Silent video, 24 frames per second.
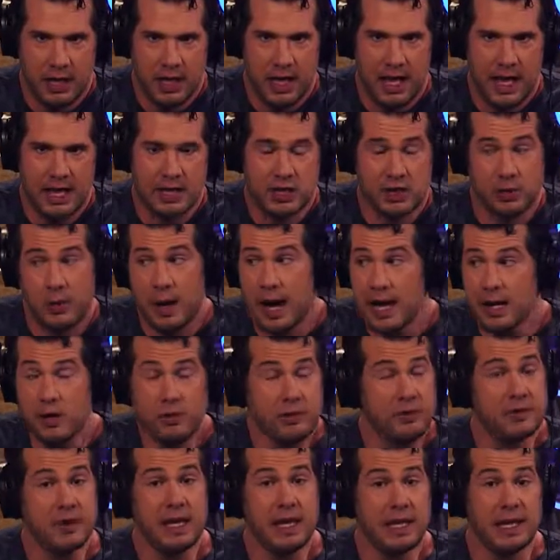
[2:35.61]
And so I
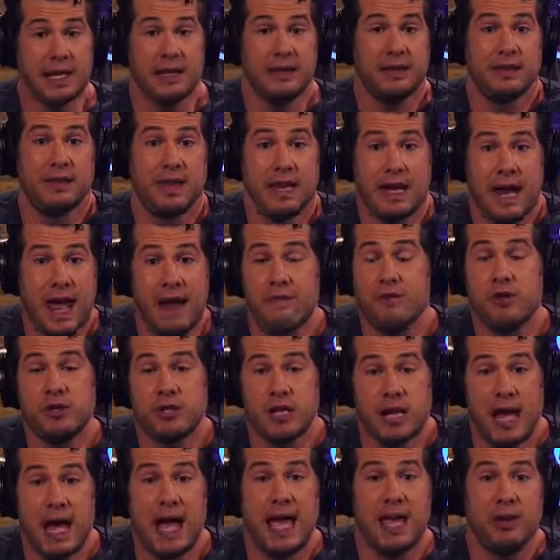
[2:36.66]
don't think that ever
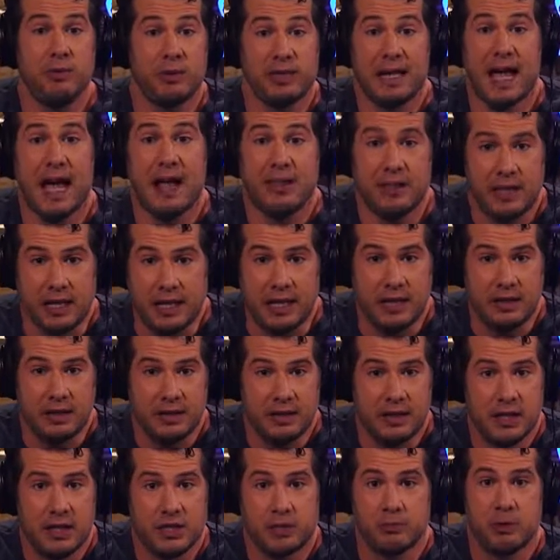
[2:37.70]
denying reality
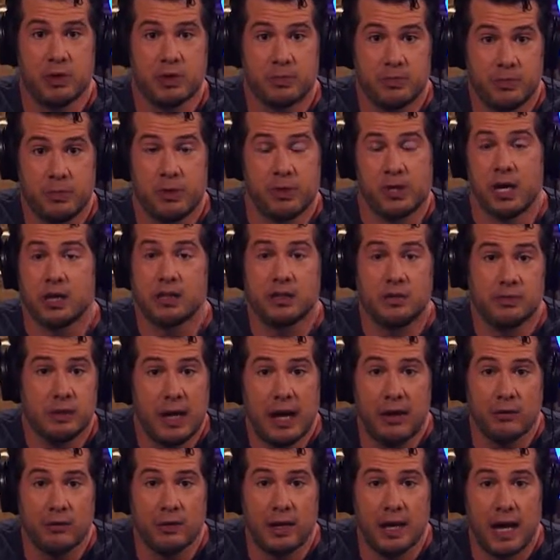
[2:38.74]
is the most productive
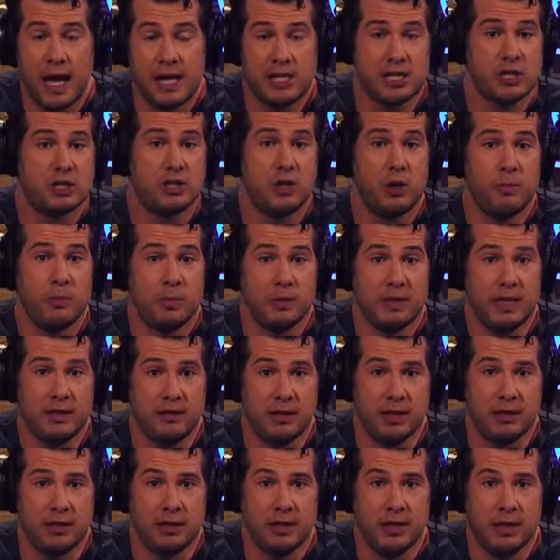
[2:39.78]
route. I just don't
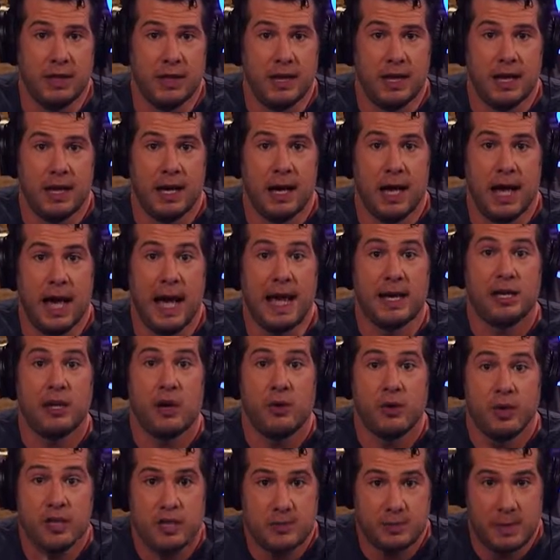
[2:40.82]
believe it. I
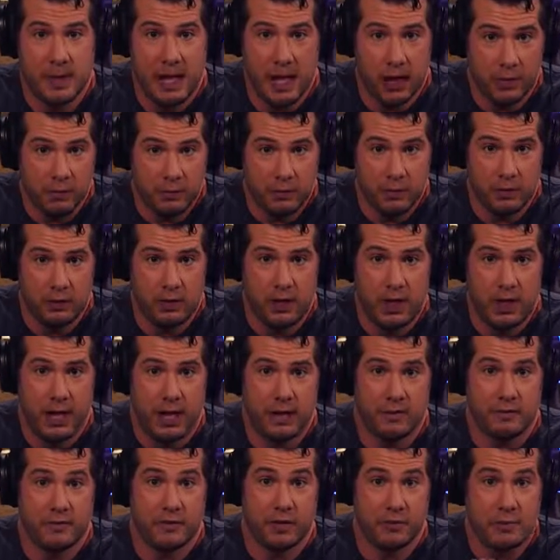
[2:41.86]
know that it's been helpful
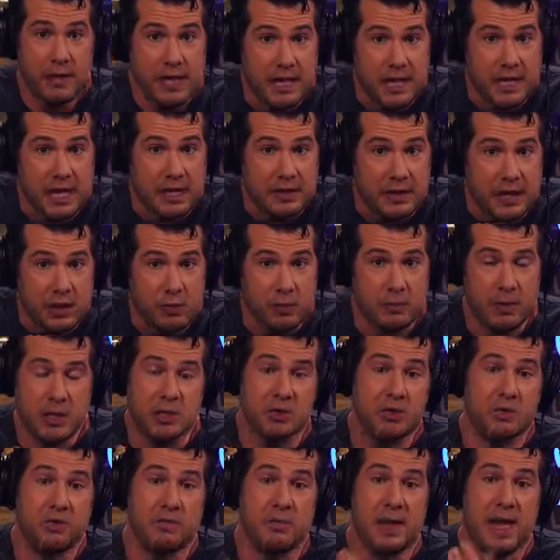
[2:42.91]
uh, for me, and I think it would
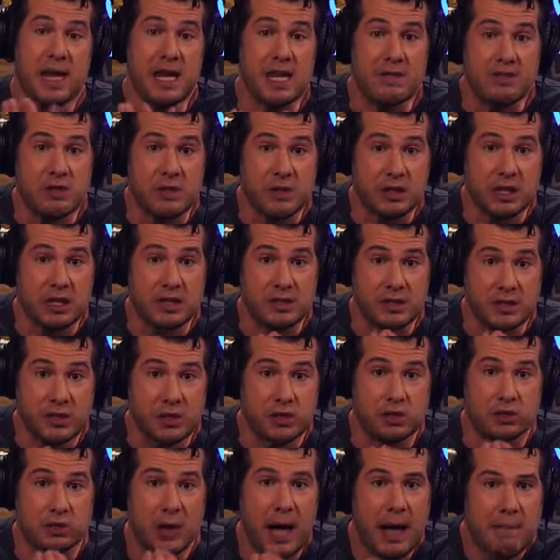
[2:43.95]
behoove many of you to consider
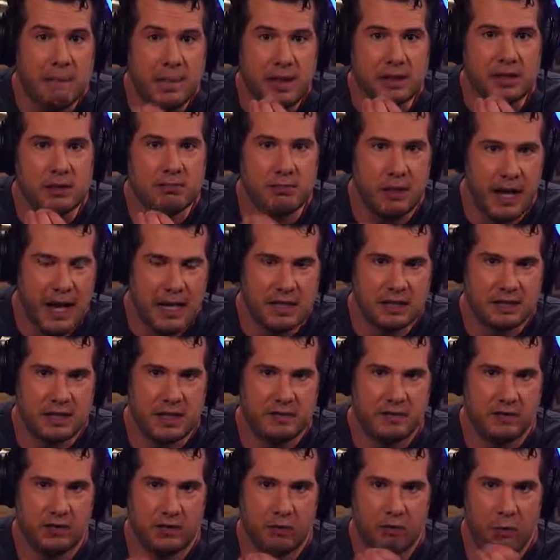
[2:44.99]
dropping the
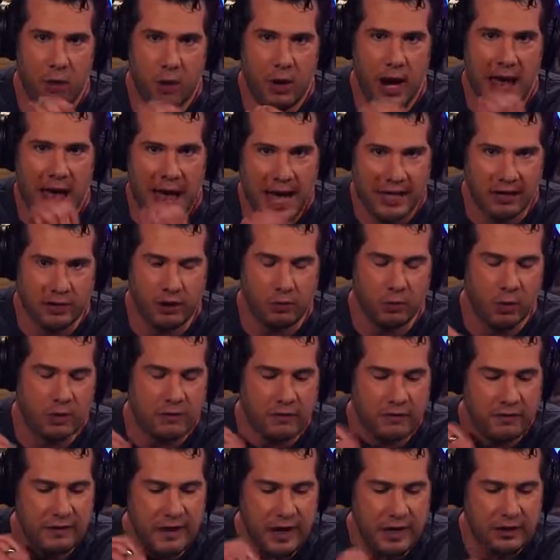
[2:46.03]
mindset for a more accurate one.
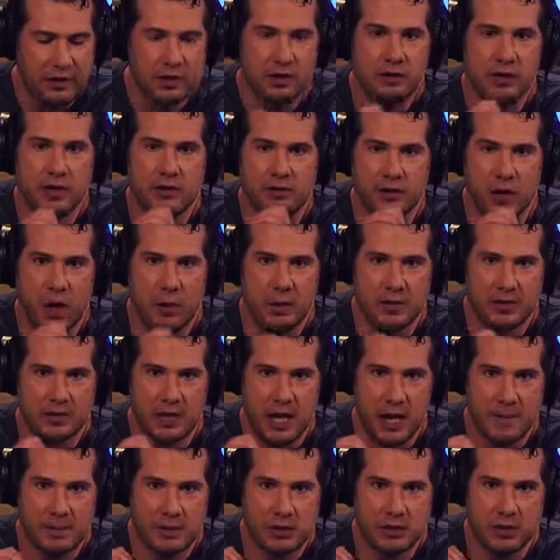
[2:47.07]
Failure is always an
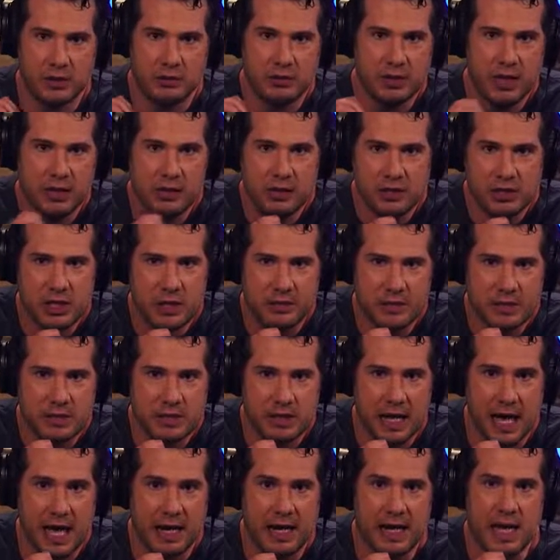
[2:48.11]
option. Don't tell yourself it's
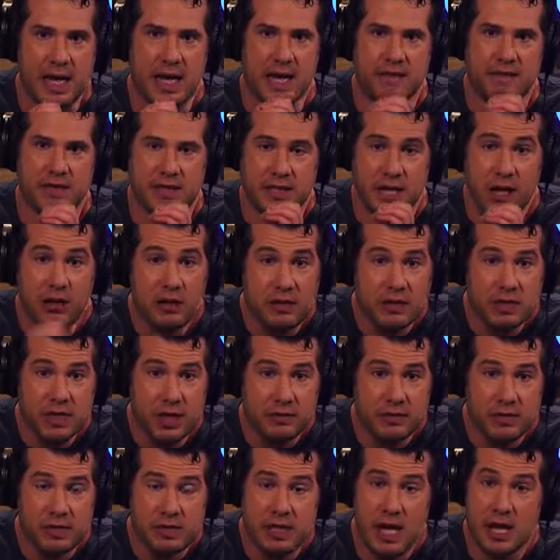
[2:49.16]
not. If you tell
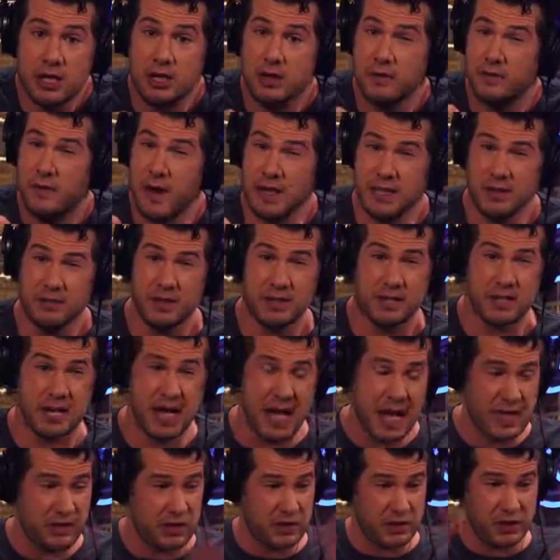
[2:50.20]
yourself it's not, you're effectively
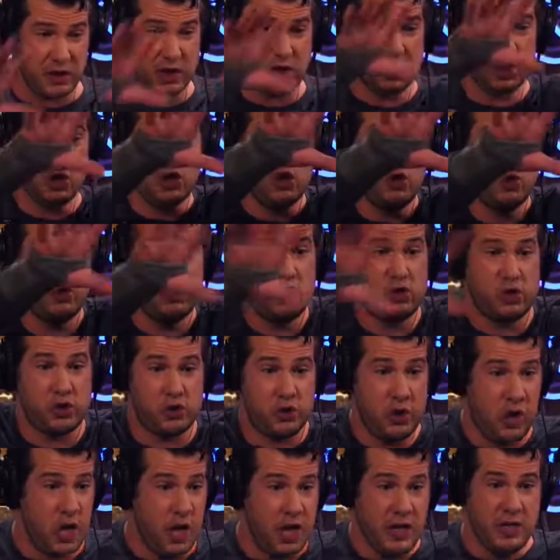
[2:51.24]
denying this
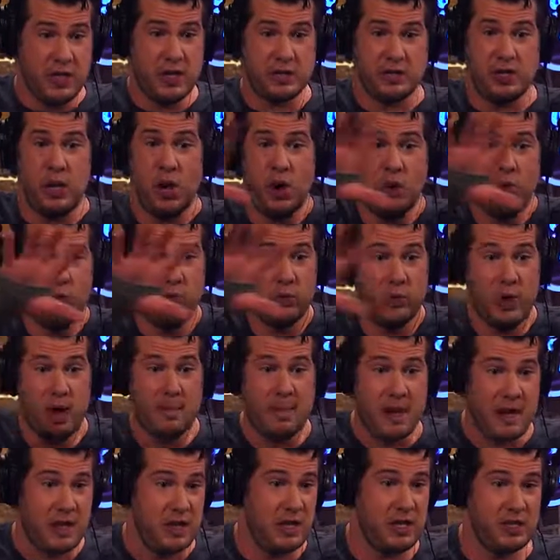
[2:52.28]
huge, this
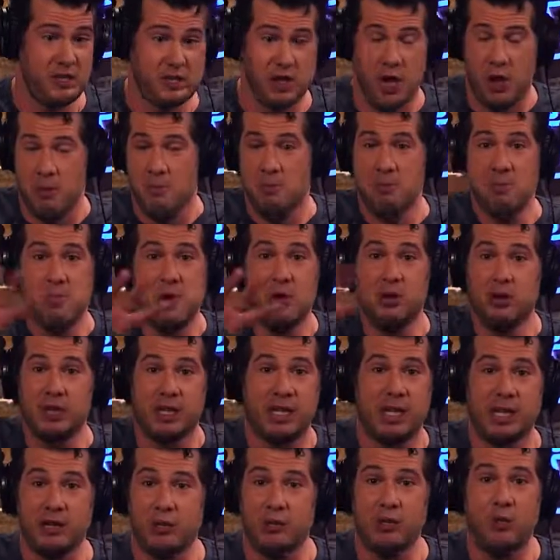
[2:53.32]
ribbon, this
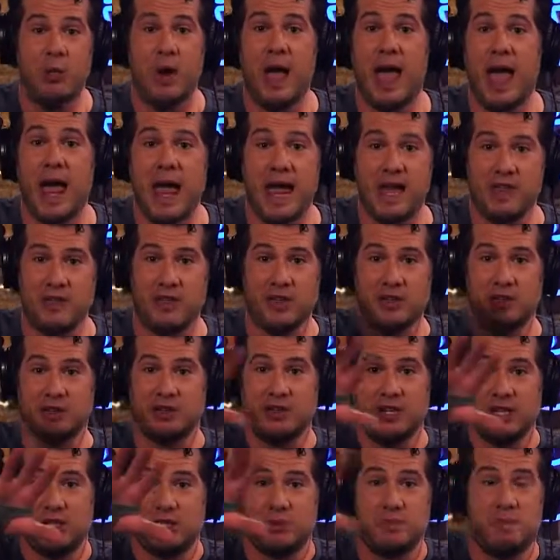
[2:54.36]
Milky Way, this
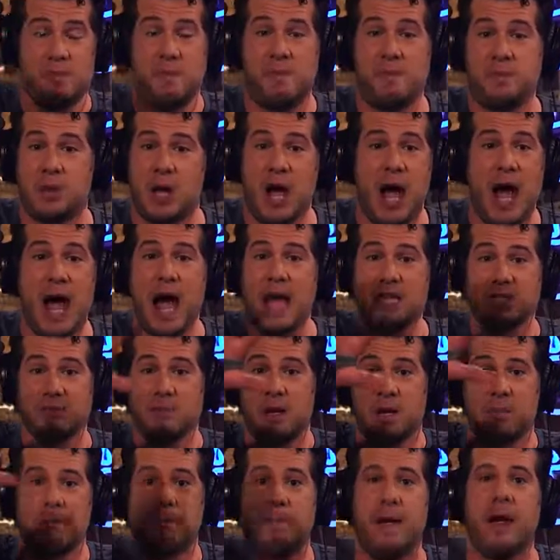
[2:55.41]
this
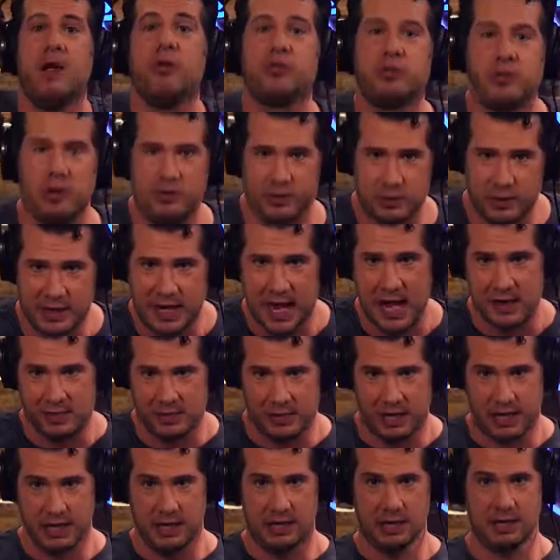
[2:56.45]
cosmic belt of
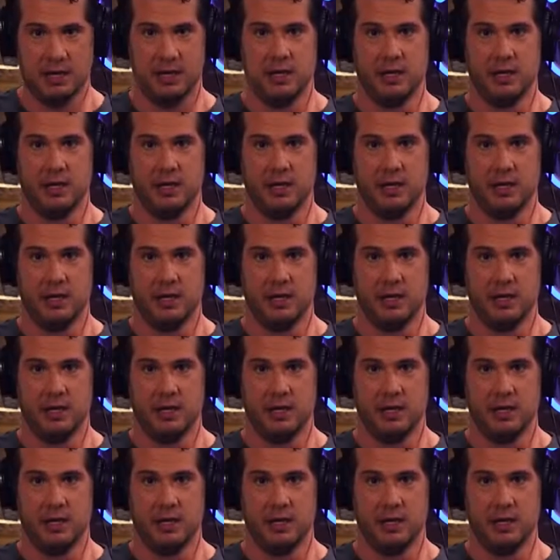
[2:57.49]
reality.